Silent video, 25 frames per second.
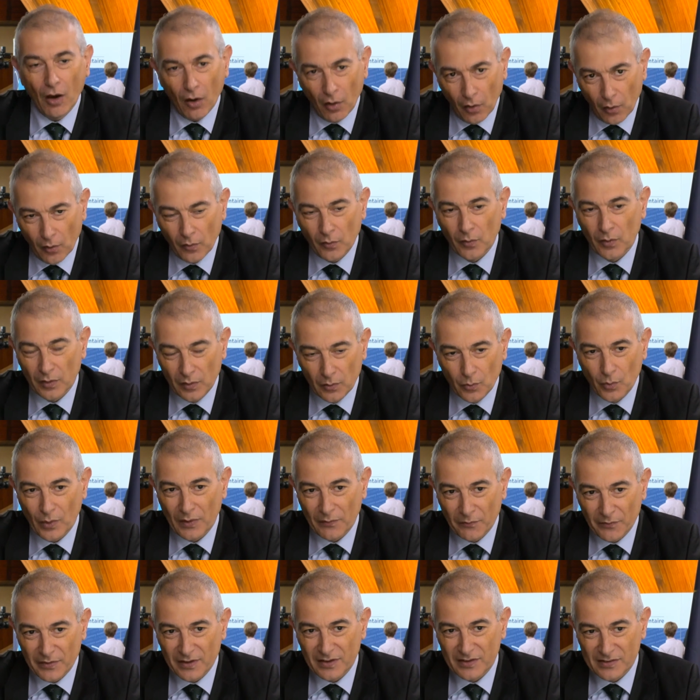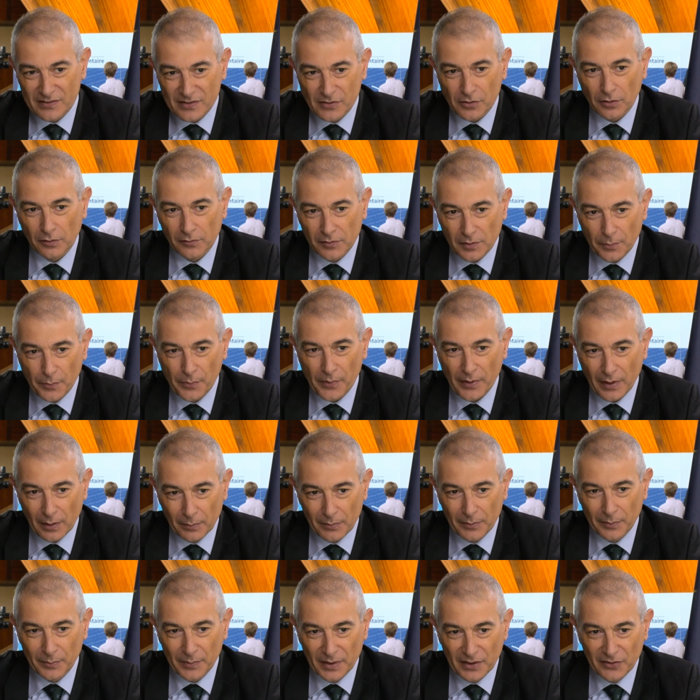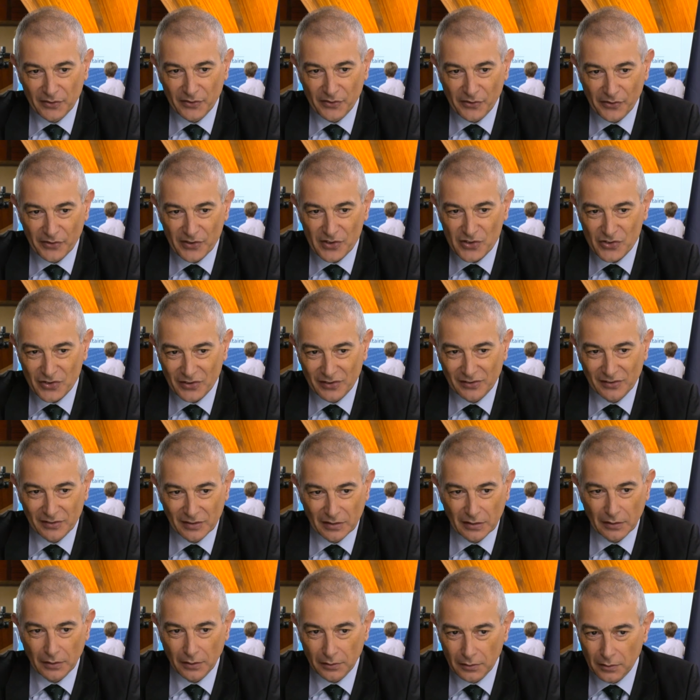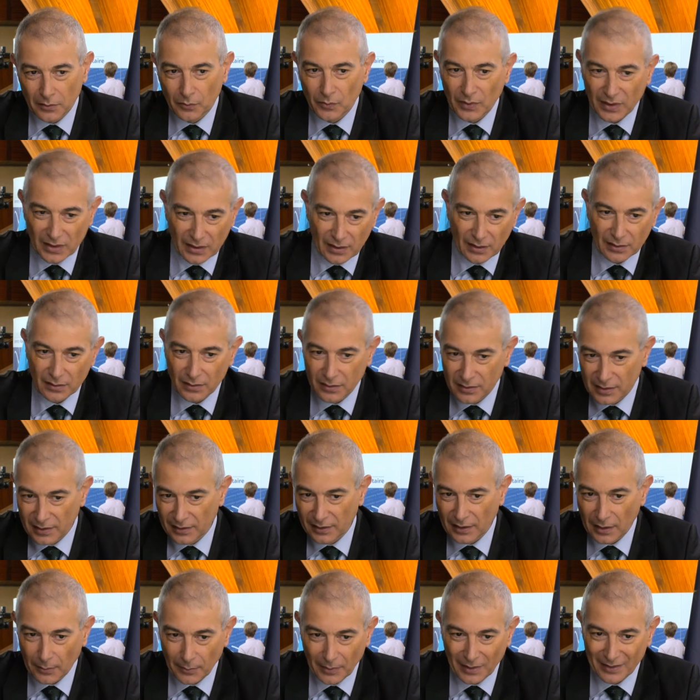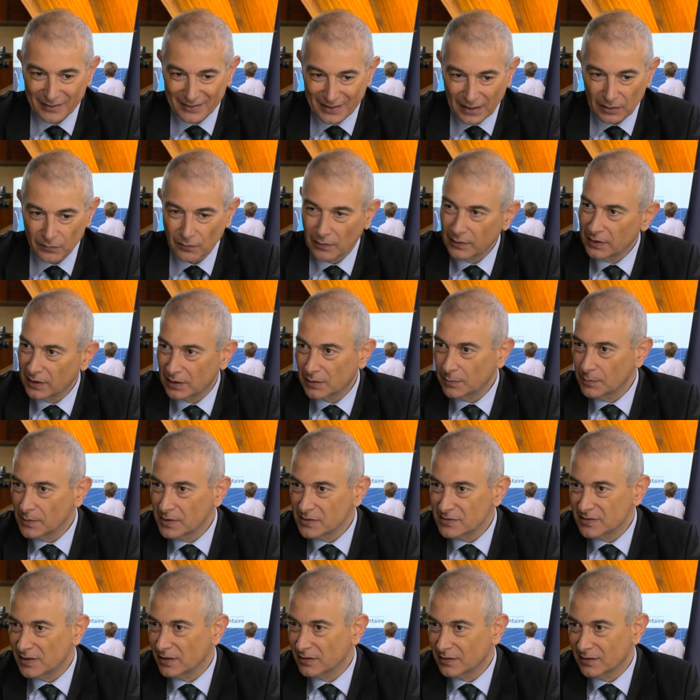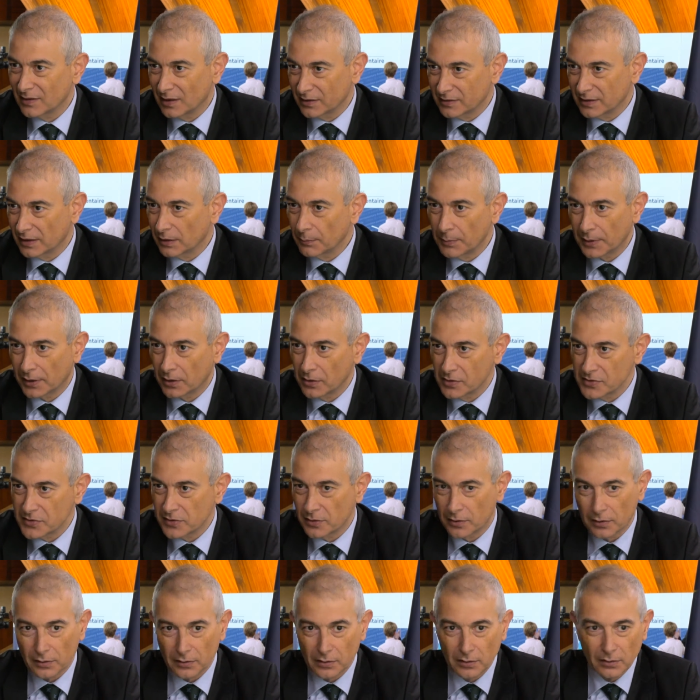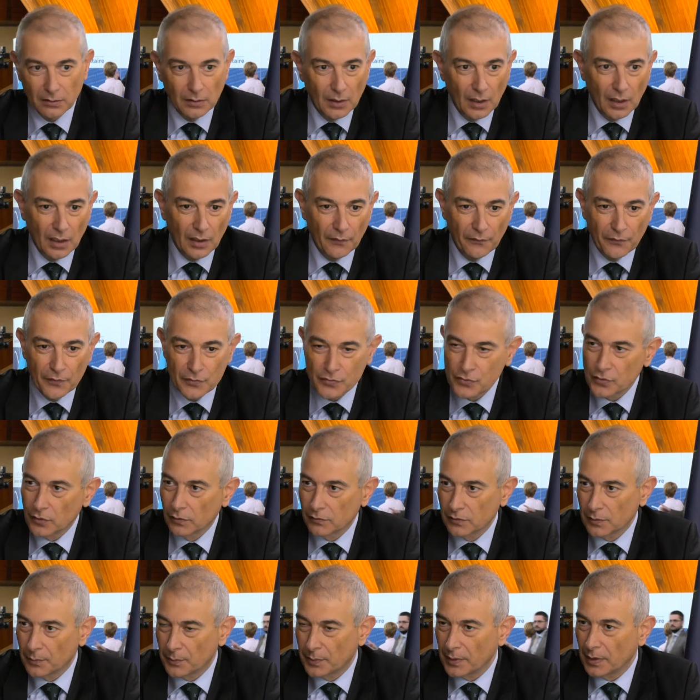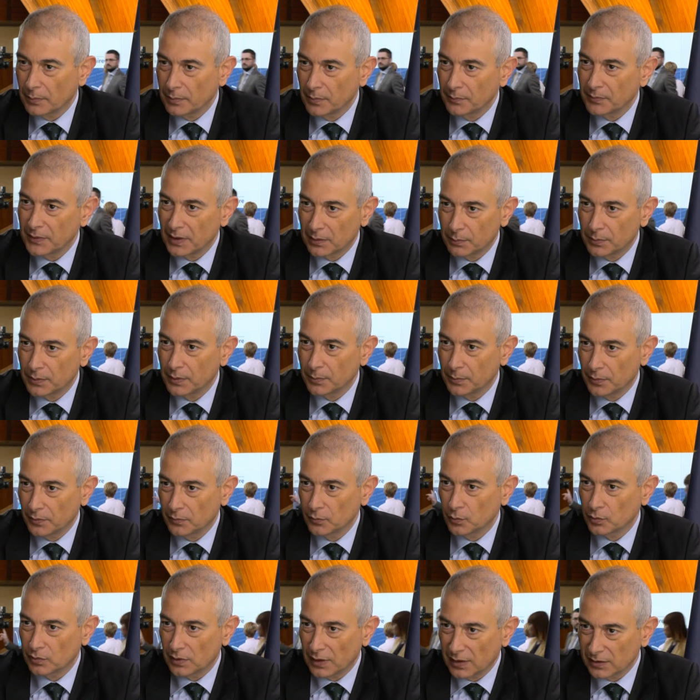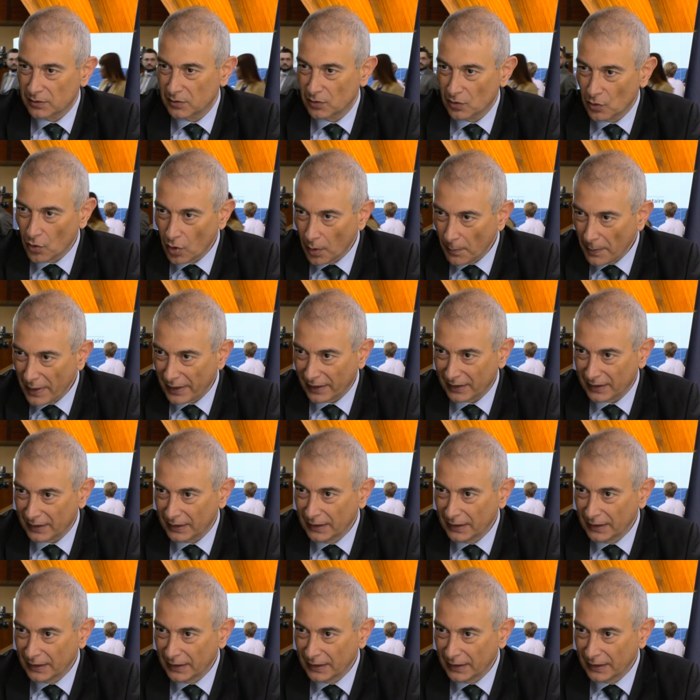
oh, uh, when we solve the problem in the region, you know, the, we can think about that one. It means that nothing because you know, the, if you solve the problem, that people would like to go back.